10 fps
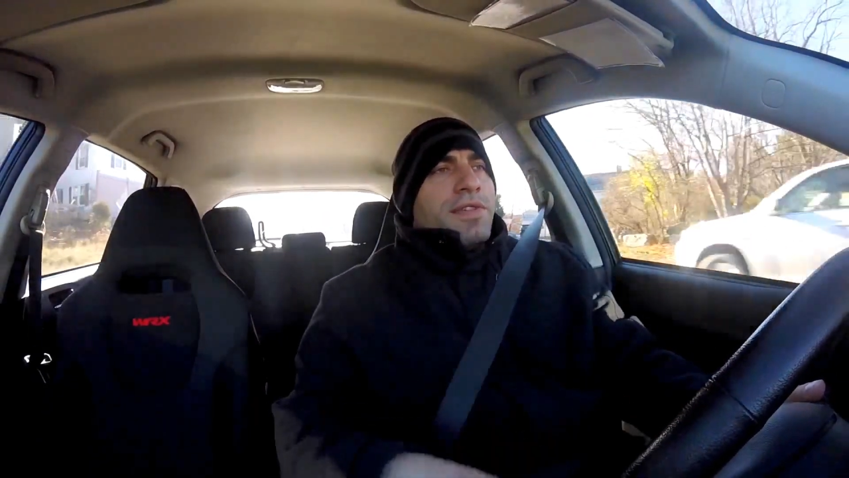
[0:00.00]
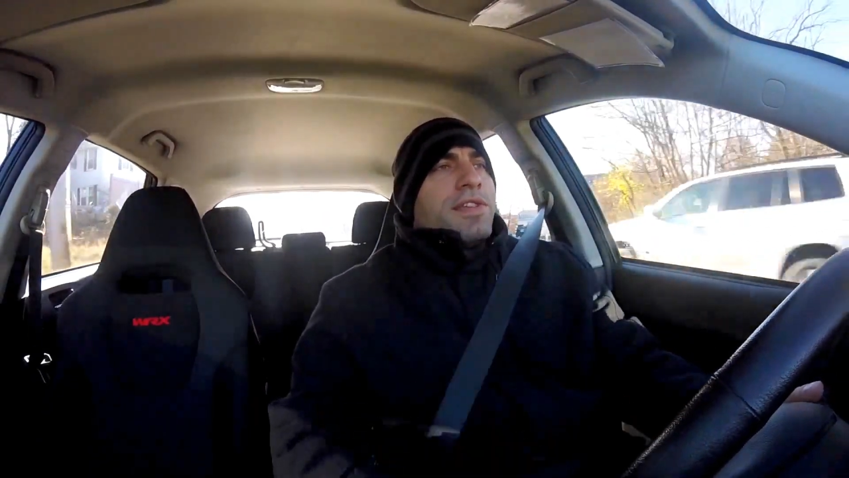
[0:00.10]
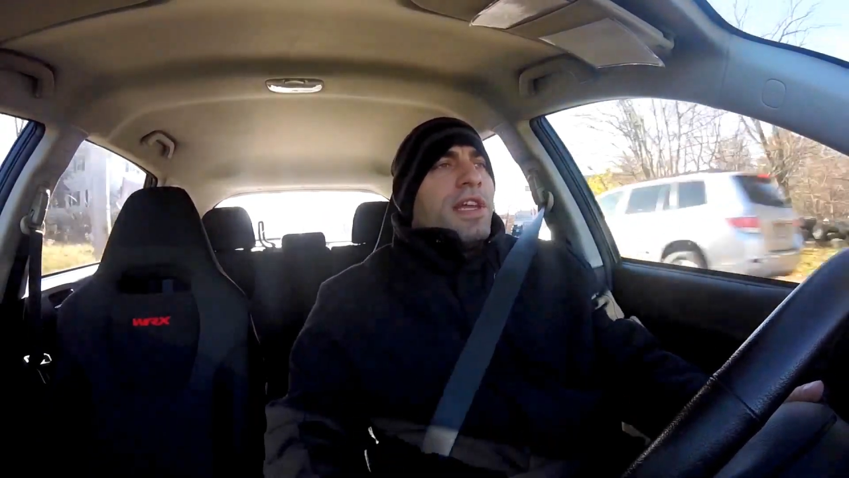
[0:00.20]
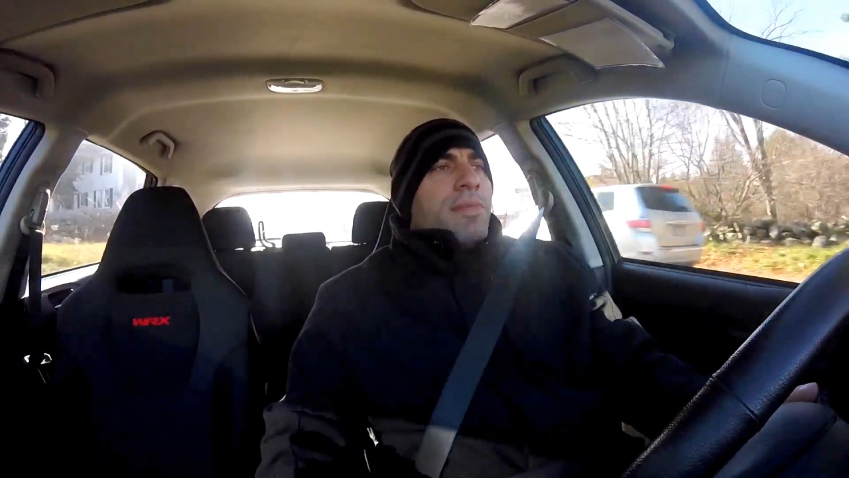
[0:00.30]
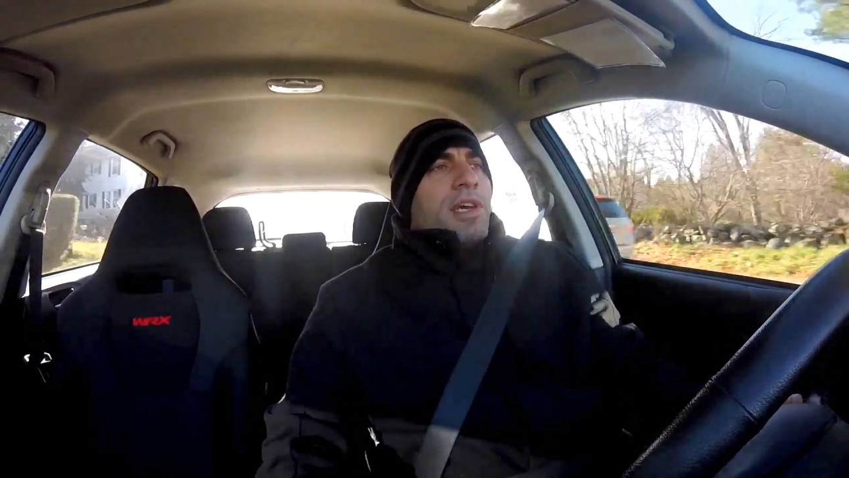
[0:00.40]

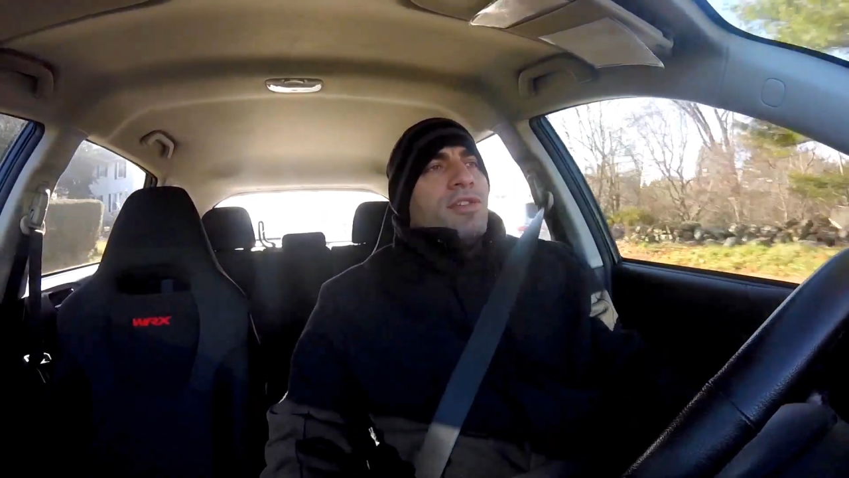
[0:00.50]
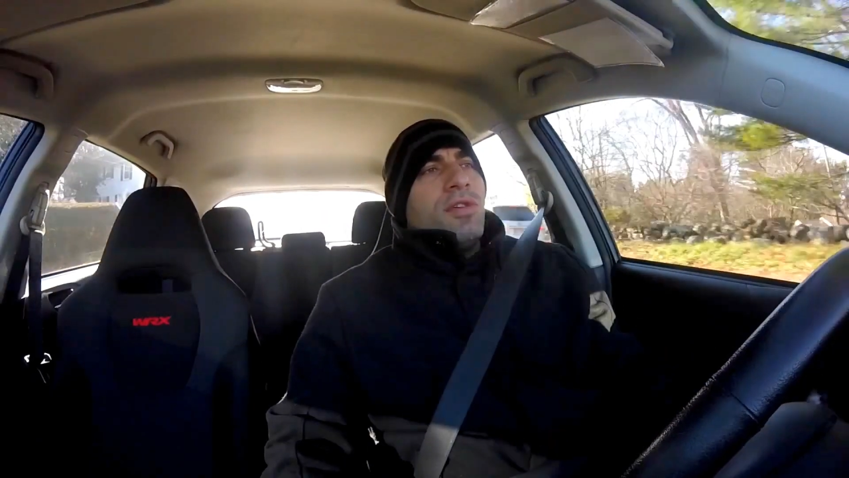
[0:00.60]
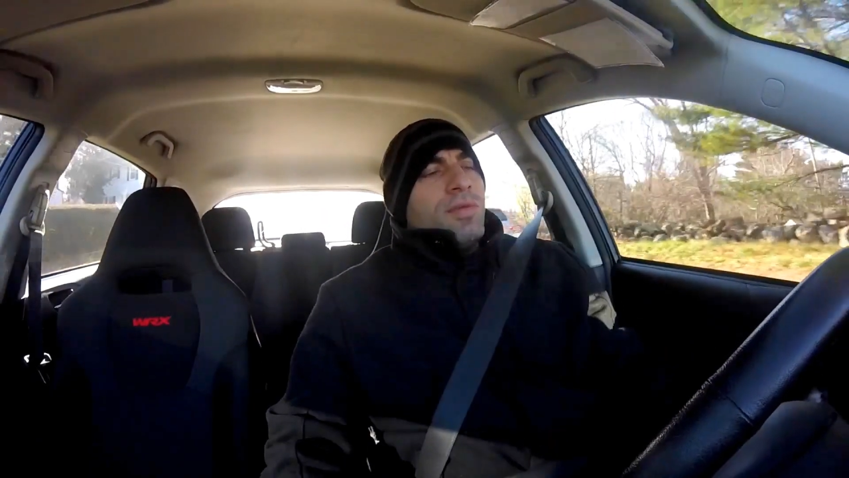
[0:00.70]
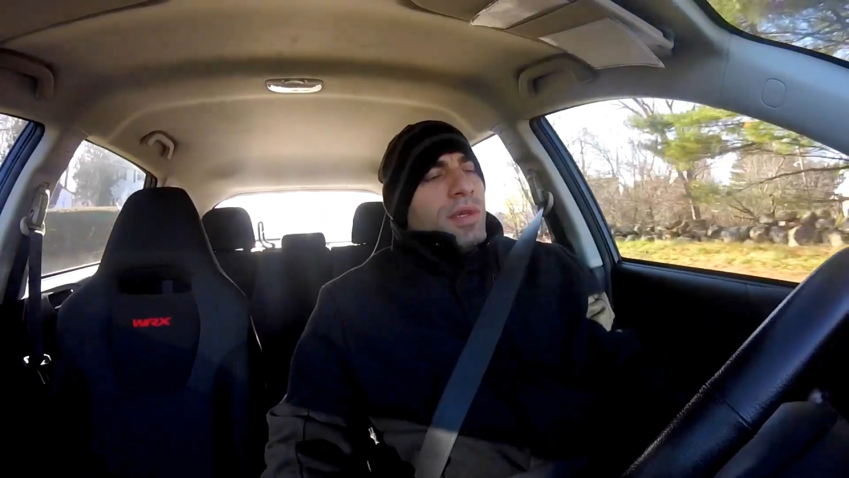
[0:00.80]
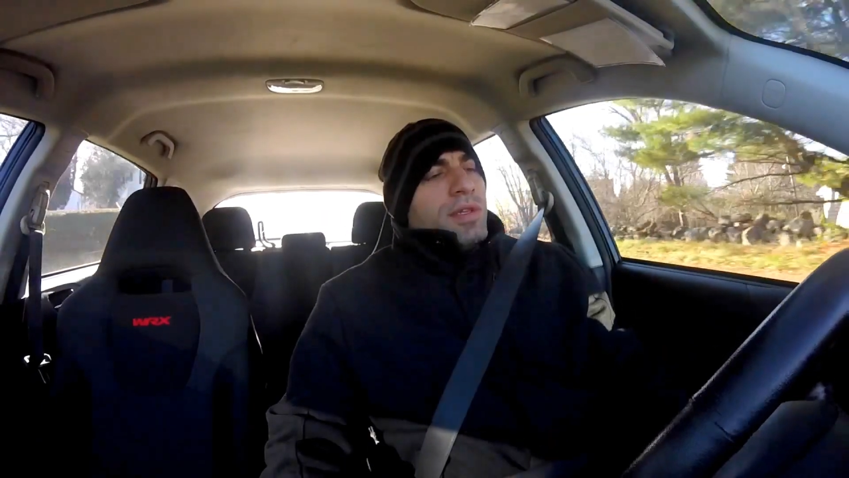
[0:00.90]
first time I
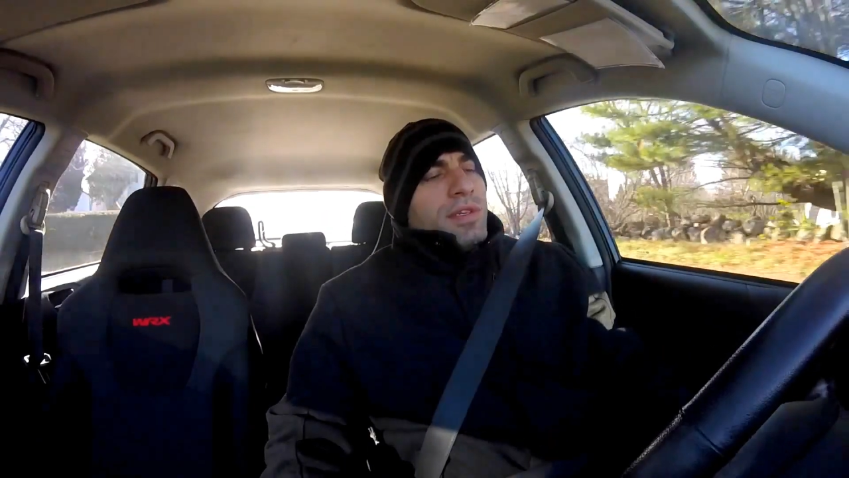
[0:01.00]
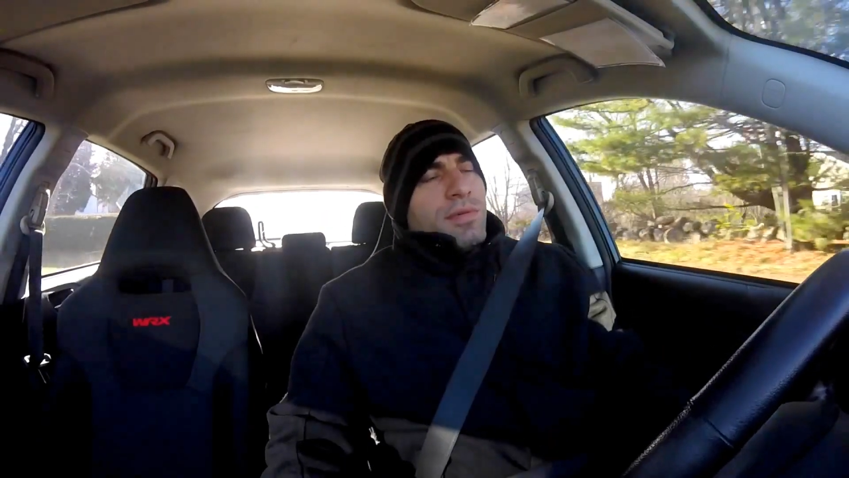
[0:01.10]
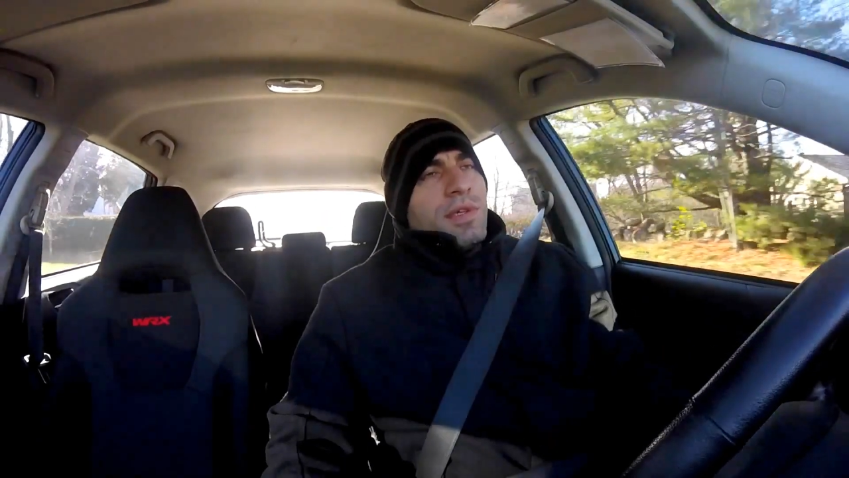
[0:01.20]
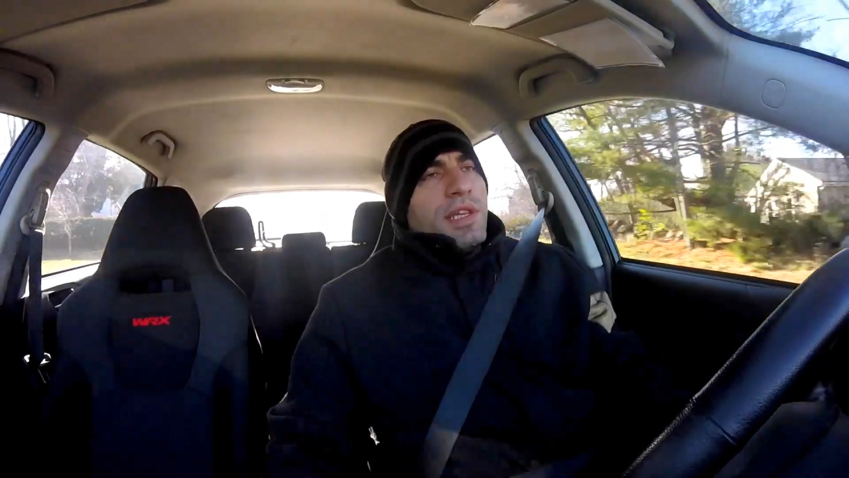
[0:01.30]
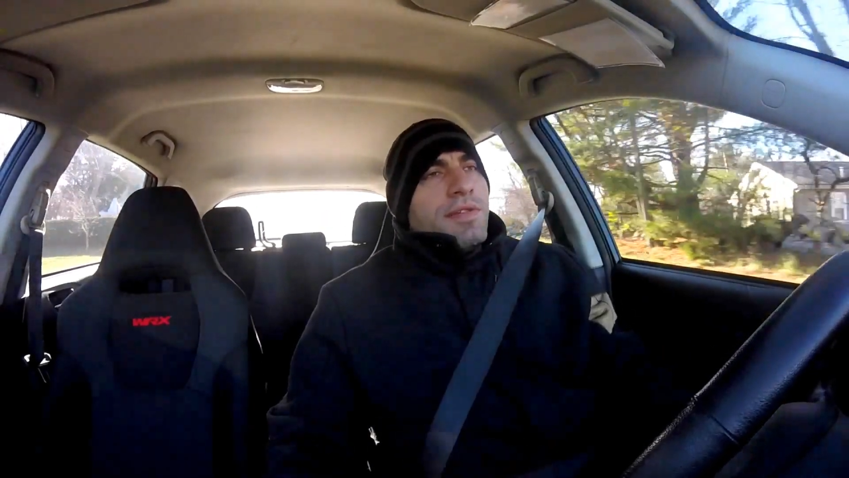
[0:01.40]
drove one of these
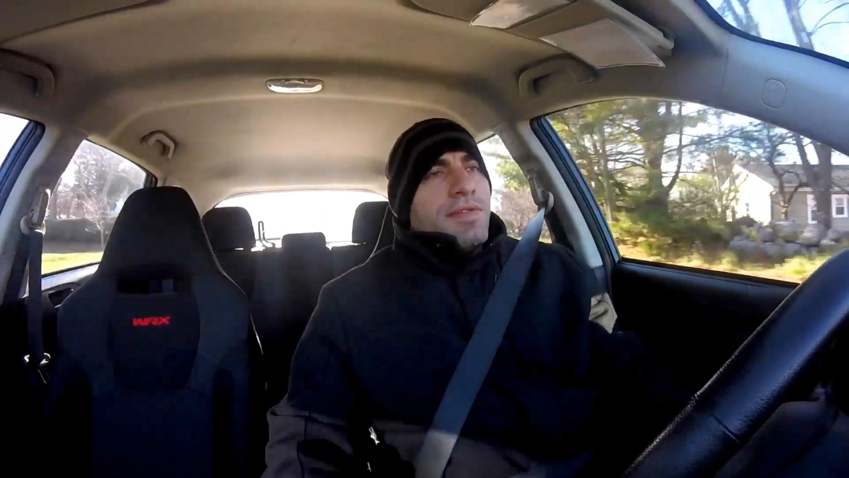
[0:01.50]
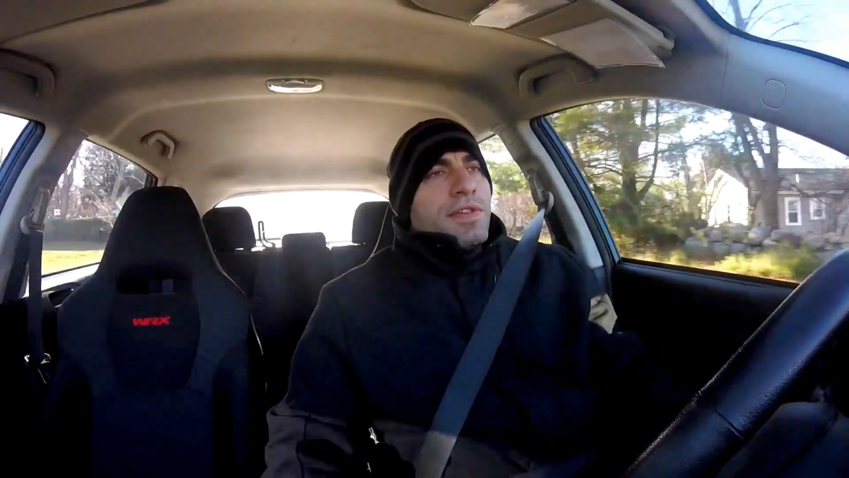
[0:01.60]
when they